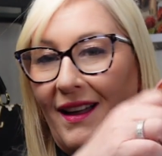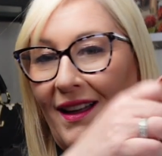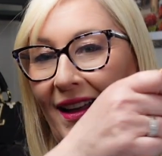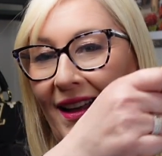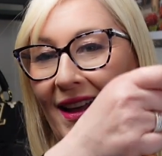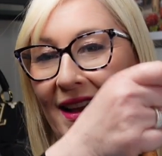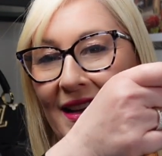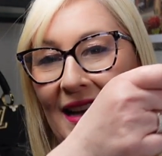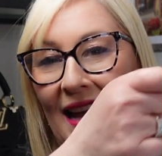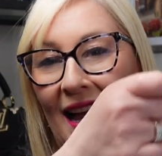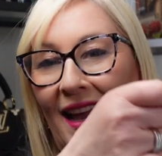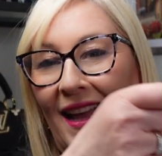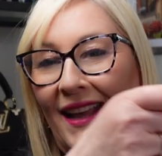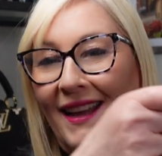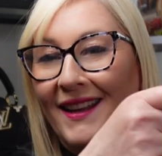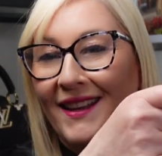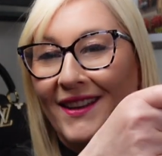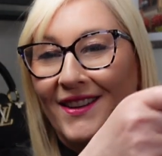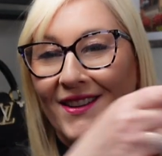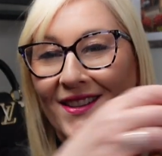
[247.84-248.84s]
And I
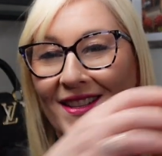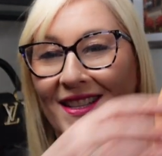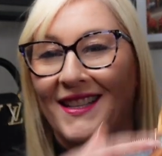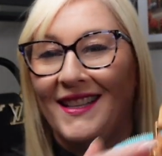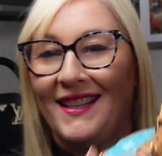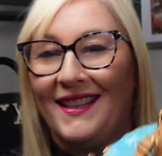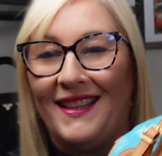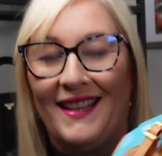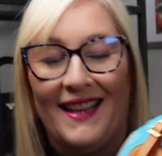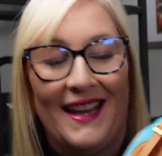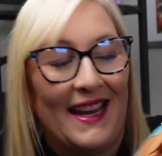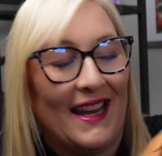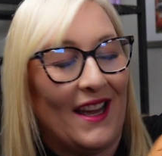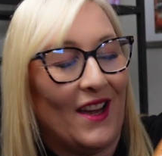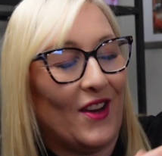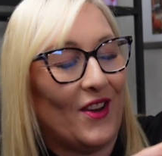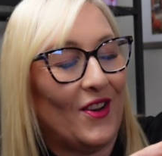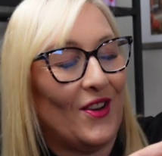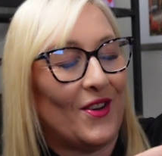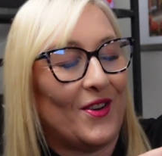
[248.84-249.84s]
got the
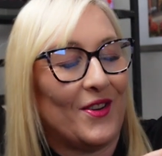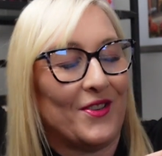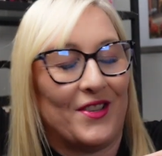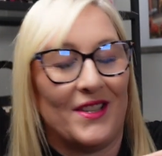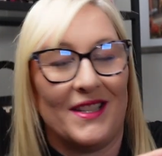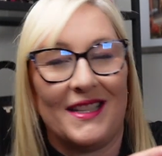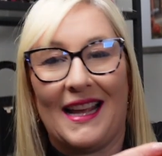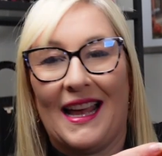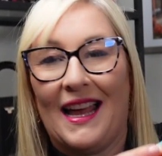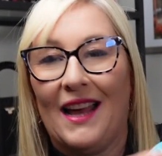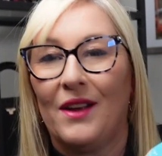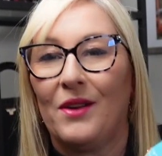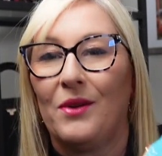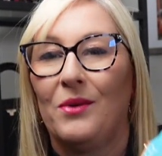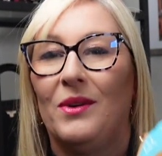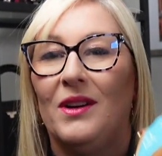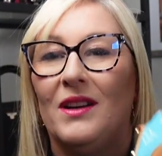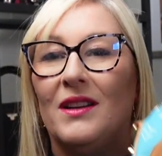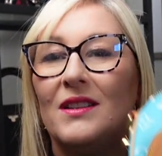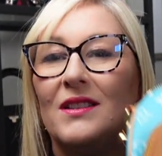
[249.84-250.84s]
gorgeous
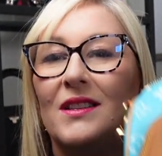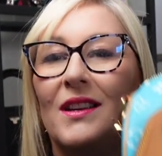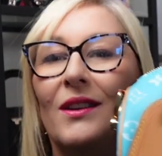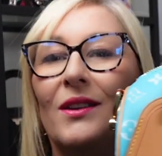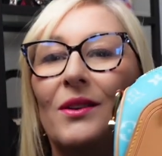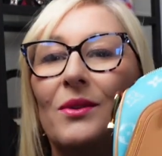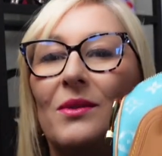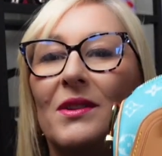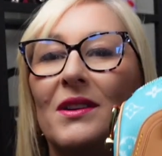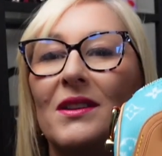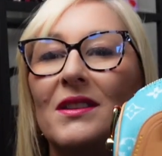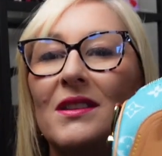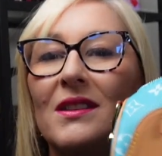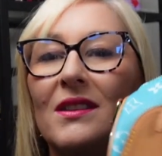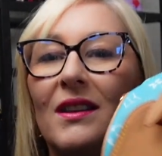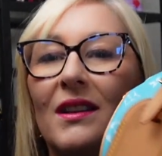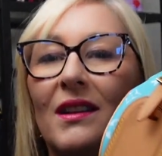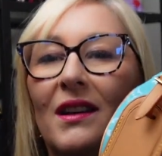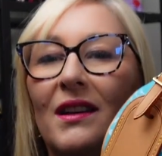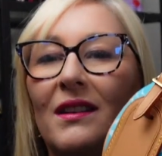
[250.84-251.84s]
aqua turquoise
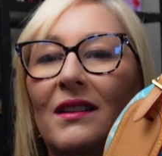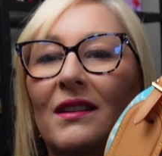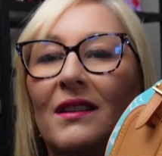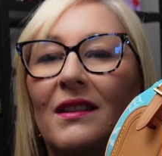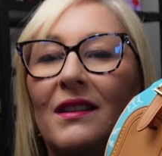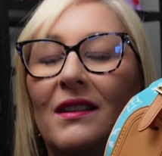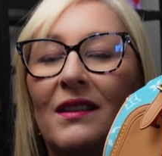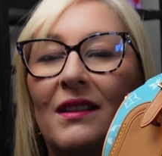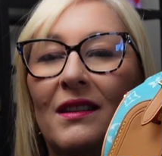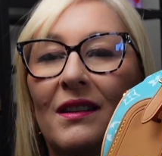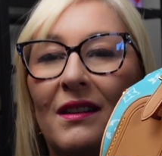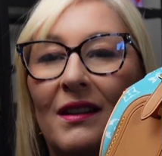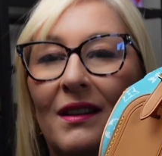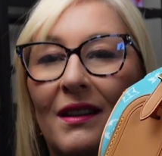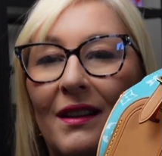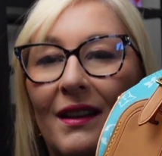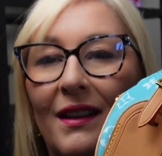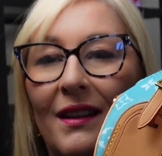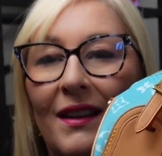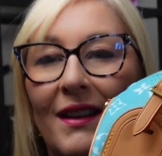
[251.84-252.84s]
colour.
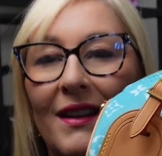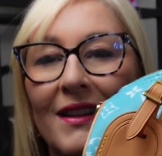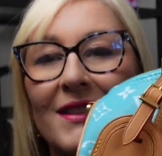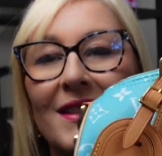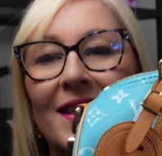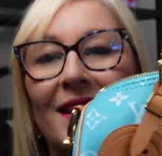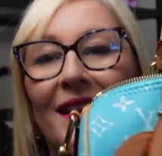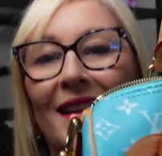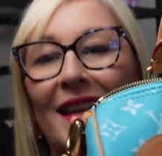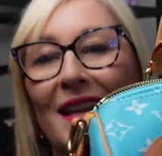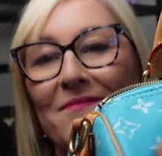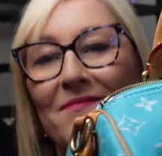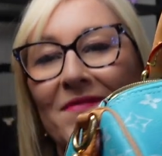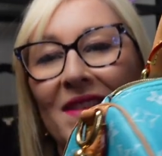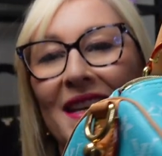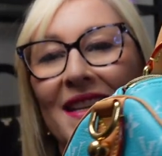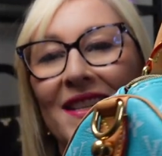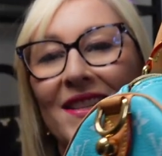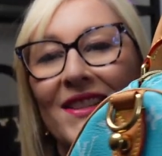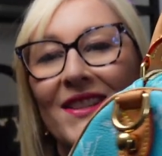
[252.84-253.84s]
So let
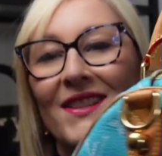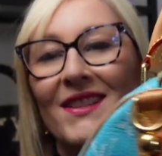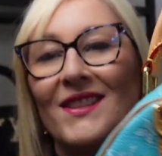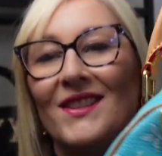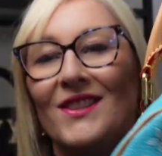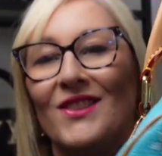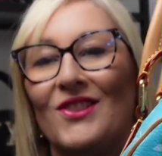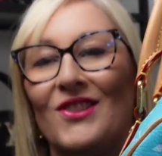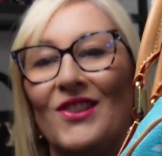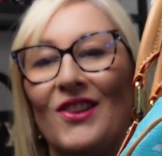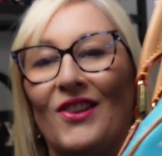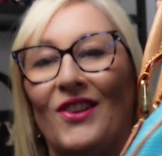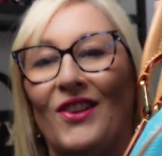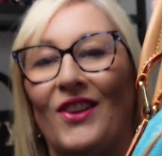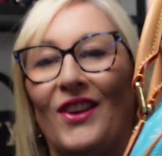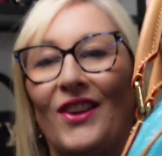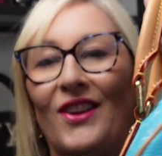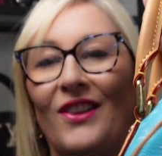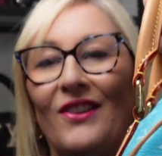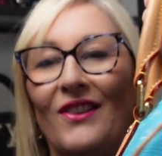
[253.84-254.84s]
me just show
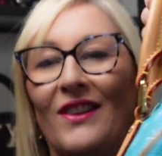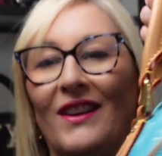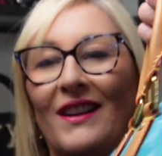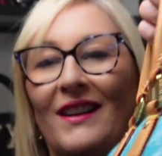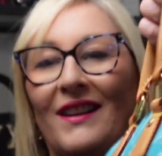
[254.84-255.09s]
you.